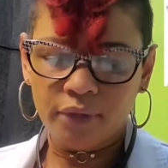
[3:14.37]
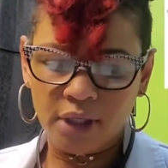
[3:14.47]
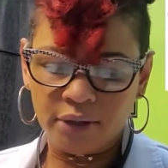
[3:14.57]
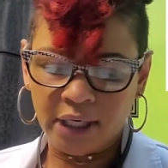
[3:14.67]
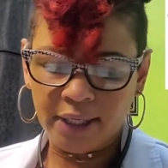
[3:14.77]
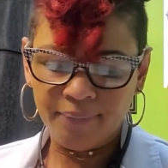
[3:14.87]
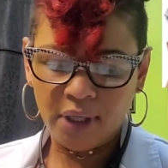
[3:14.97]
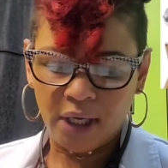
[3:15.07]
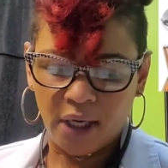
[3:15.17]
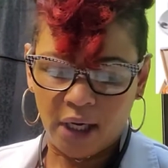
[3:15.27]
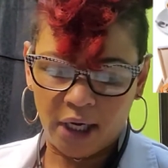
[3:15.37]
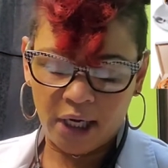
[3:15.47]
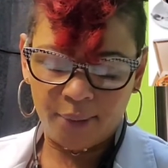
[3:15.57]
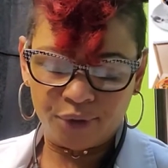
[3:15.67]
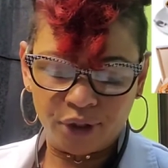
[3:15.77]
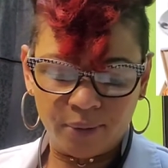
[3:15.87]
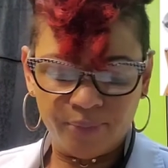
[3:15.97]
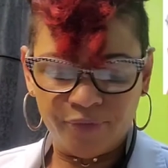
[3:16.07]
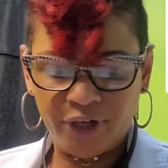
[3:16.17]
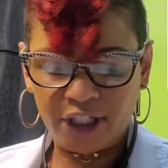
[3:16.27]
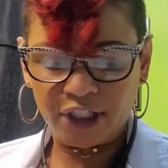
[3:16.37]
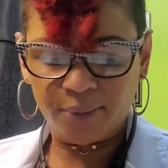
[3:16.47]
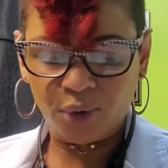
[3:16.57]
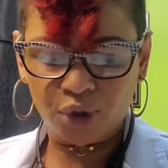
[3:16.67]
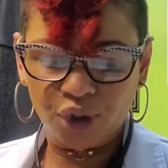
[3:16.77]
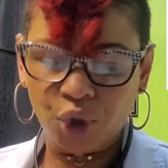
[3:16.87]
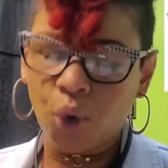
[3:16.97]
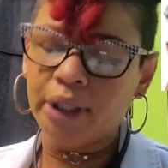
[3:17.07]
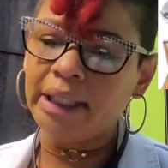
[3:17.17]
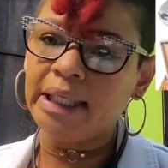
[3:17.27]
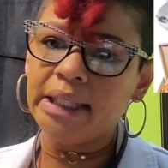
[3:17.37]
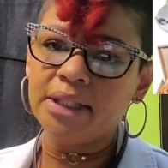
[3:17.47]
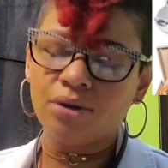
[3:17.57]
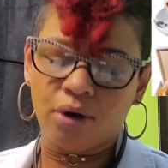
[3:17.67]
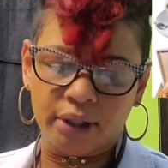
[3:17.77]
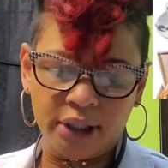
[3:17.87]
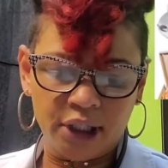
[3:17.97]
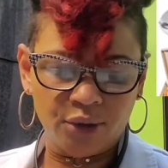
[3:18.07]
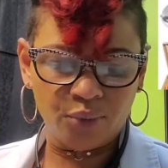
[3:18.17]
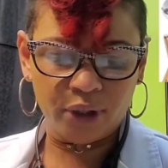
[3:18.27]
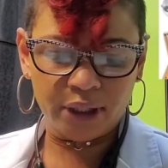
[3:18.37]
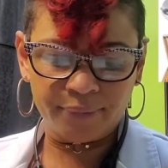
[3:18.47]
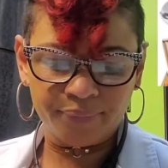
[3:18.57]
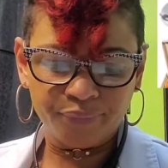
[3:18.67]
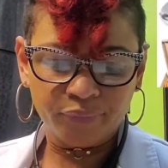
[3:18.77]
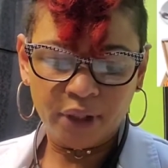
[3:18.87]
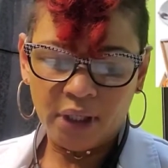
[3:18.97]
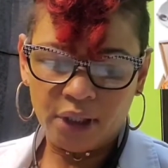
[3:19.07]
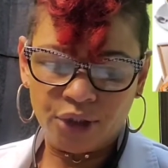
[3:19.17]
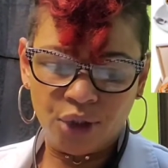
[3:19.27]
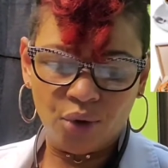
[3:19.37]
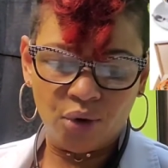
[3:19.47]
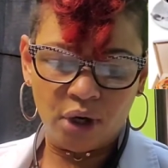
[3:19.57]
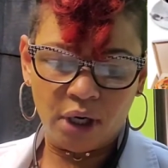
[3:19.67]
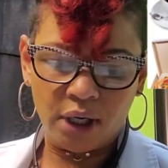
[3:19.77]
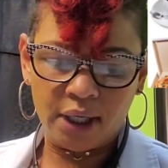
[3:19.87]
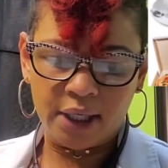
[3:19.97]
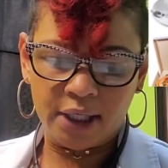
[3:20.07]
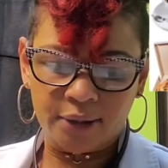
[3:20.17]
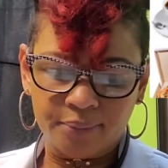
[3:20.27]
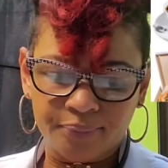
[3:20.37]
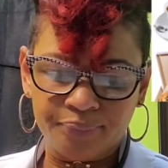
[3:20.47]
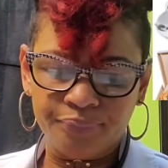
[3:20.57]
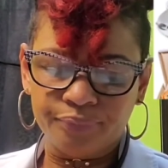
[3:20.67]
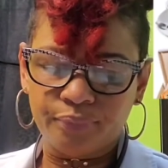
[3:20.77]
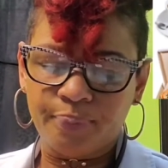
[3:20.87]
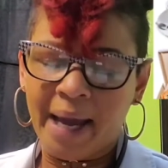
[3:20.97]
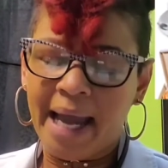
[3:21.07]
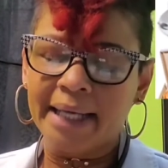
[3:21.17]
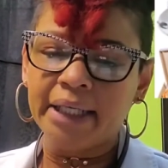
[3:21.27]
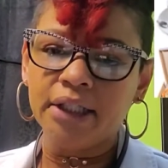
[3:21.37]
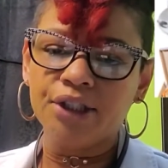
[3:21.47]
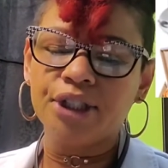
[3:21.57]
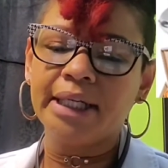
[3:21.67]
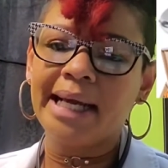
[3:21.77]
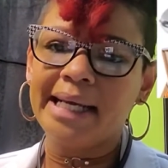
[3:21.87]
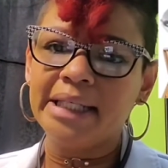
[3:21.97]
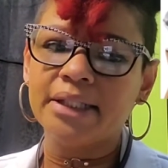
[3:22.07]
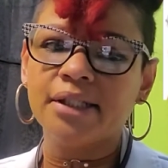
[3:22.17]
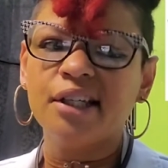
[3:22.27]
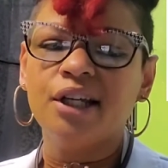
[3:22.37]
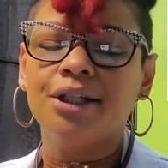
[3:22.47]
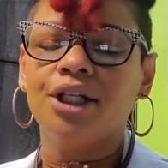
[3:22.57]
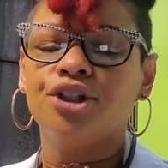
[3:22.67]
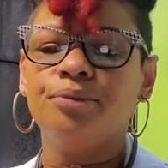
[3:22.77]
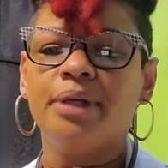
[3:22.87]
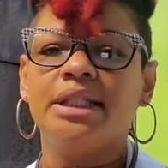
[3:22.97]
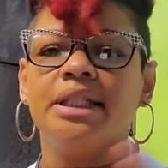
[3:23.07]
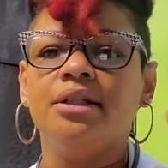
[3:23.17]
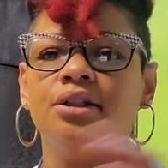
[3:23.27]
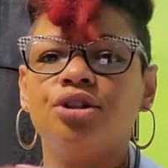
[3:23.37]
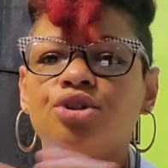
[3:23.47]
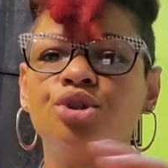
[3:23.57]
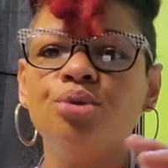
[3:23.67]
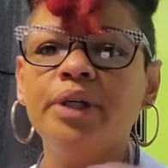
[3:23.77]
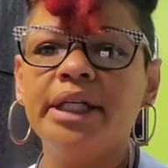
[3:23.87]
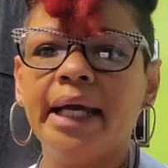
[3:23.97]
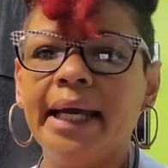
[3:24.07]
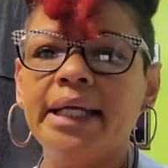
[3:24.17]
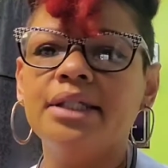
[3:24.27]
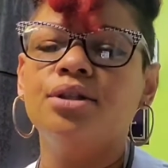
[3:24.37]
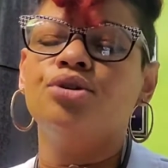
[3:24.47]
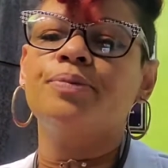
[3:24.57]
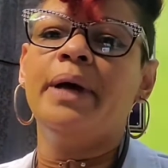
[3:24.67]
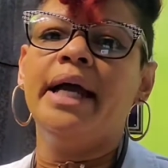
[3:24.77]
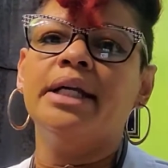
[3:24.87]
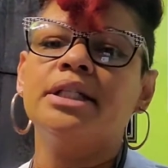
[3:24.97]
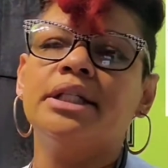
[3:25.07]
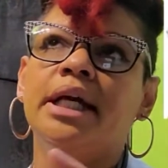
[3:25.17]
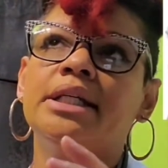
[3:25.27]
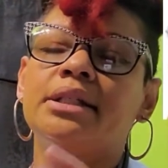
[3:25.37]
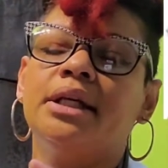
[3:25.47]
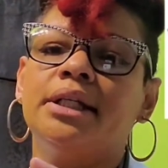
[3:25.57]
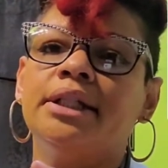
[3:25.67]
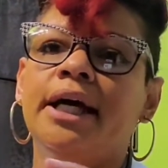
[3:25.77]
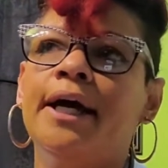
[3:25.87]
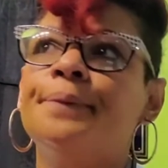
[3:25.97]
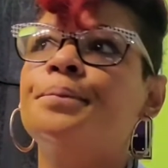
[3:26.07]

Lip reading: Okay, some vegetable shortenings are another one. Your packaged cakes that you may see, little dewy cakes, those packaged cakes like that,